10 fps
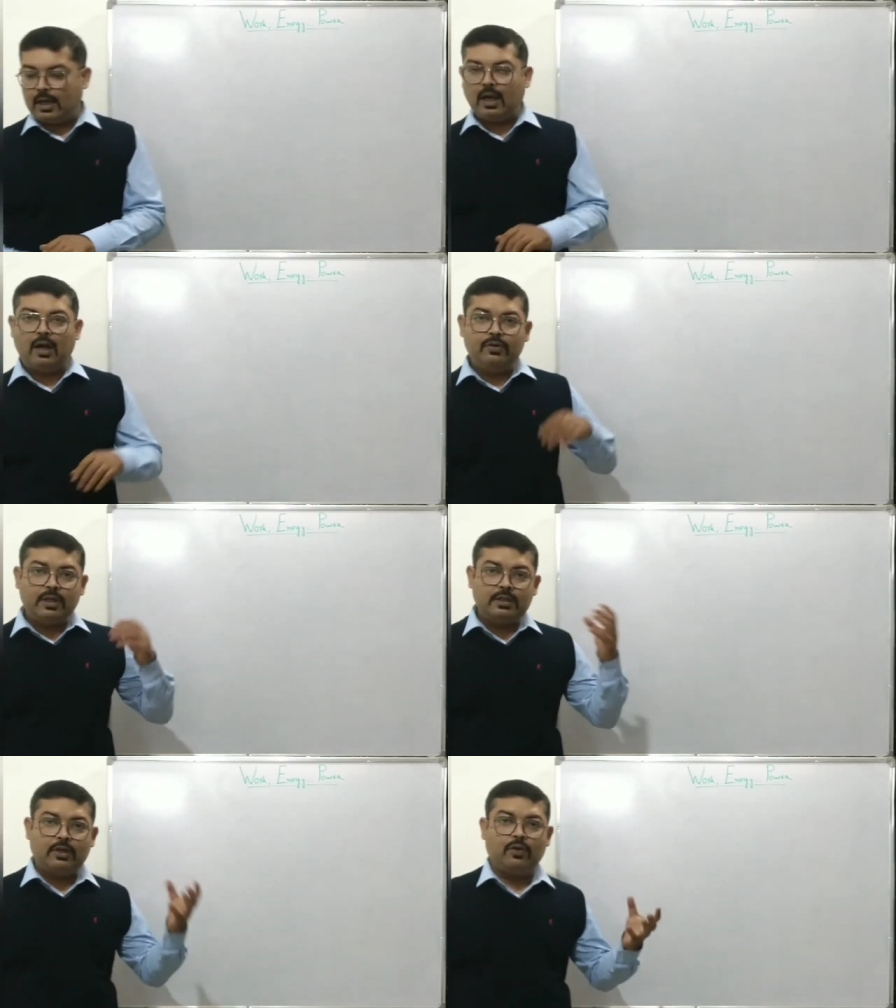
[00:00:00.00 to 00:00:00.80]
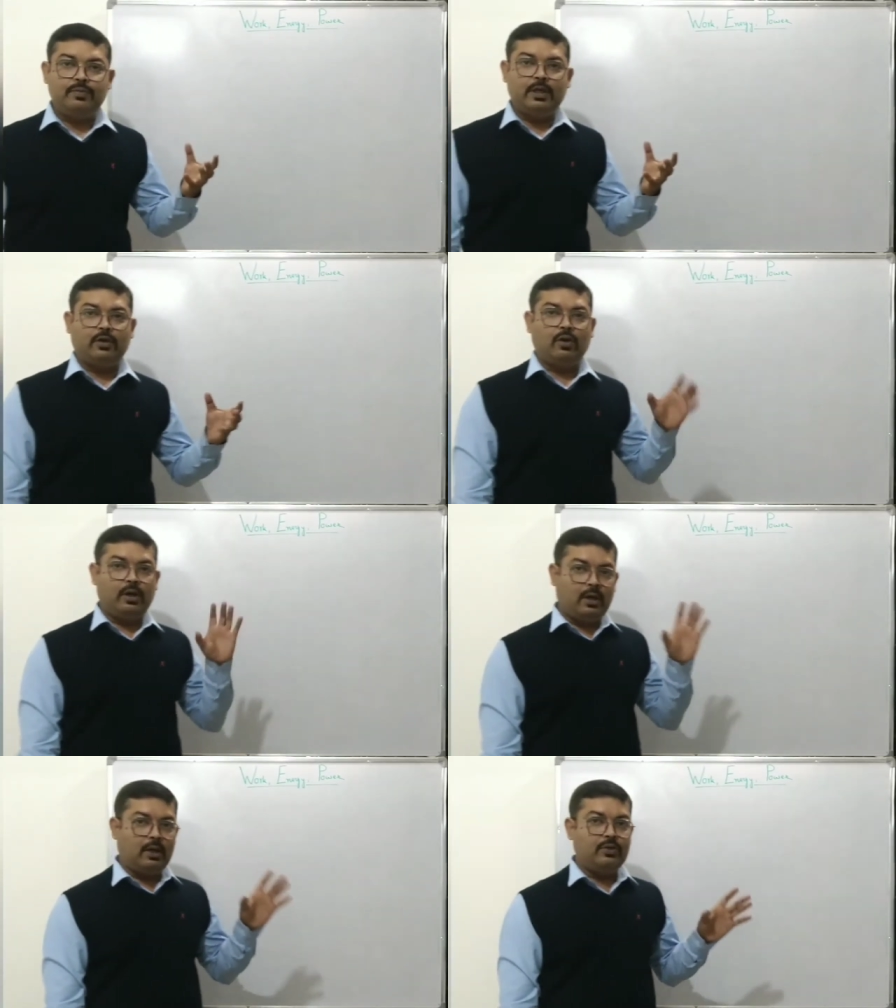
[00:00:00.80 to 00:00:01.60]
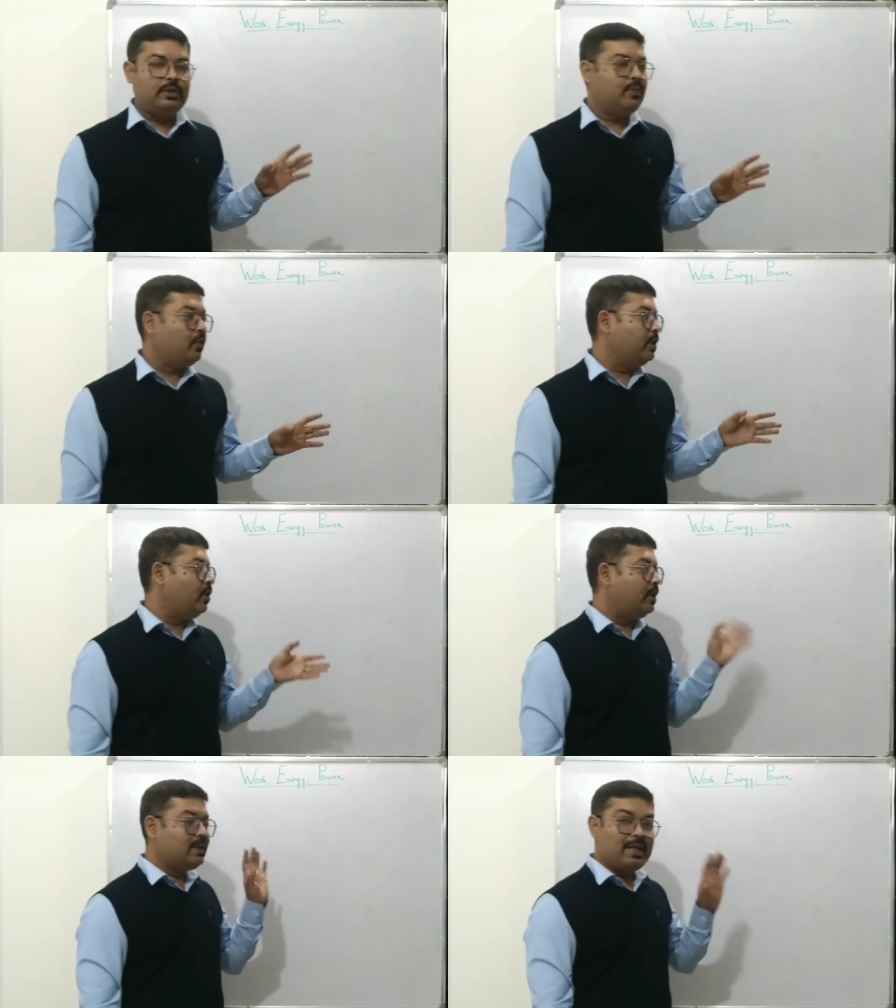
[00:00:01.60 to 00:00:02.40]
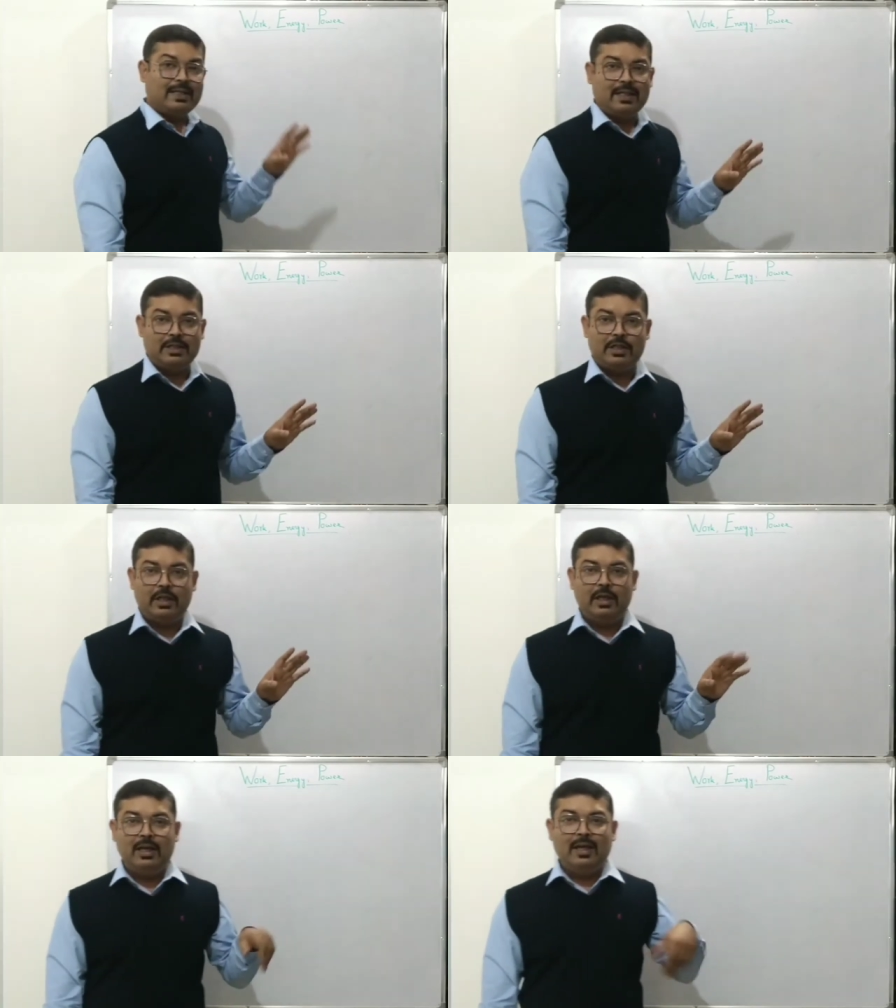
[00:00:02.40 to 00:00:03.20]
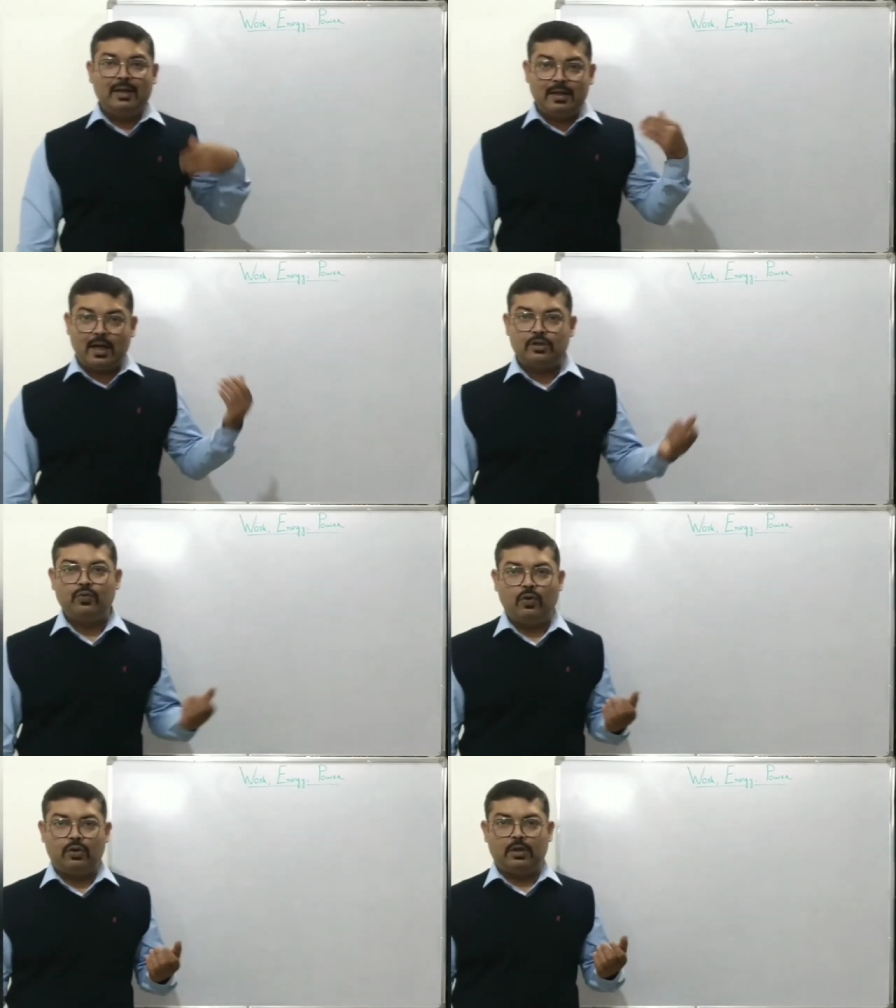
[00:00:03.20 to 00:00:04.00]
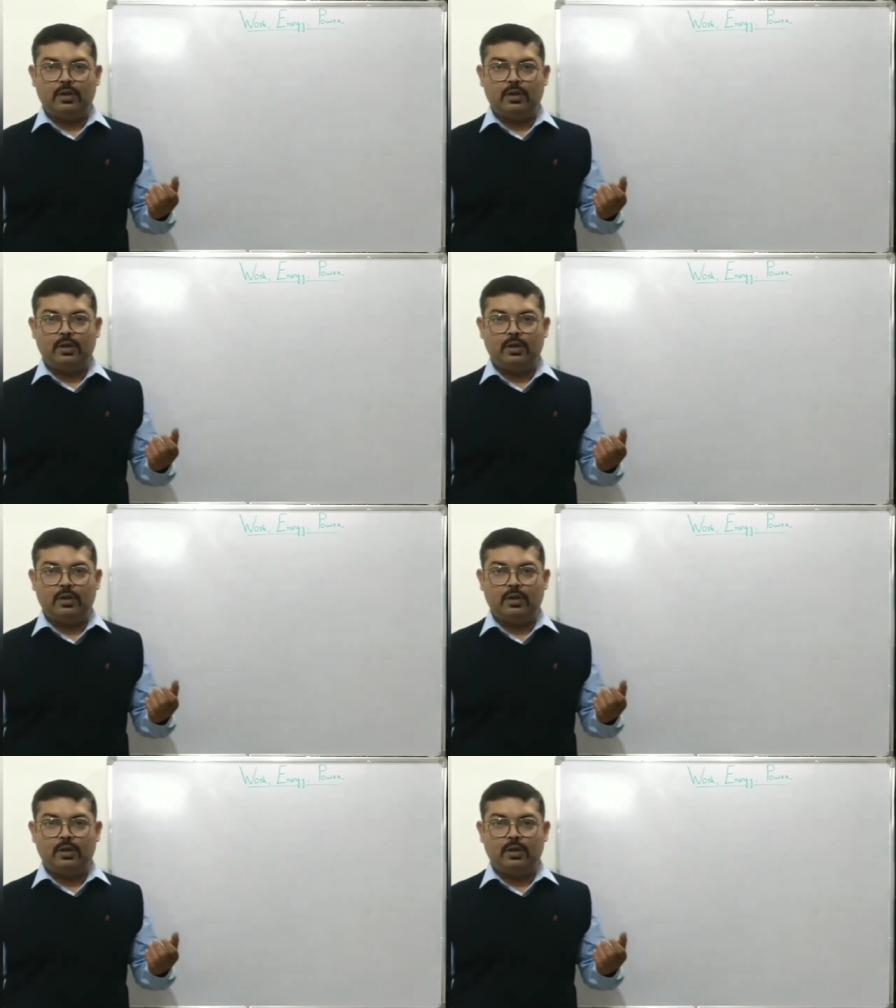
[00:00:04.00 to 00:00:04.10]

how does an object or how does a body or an agency does work?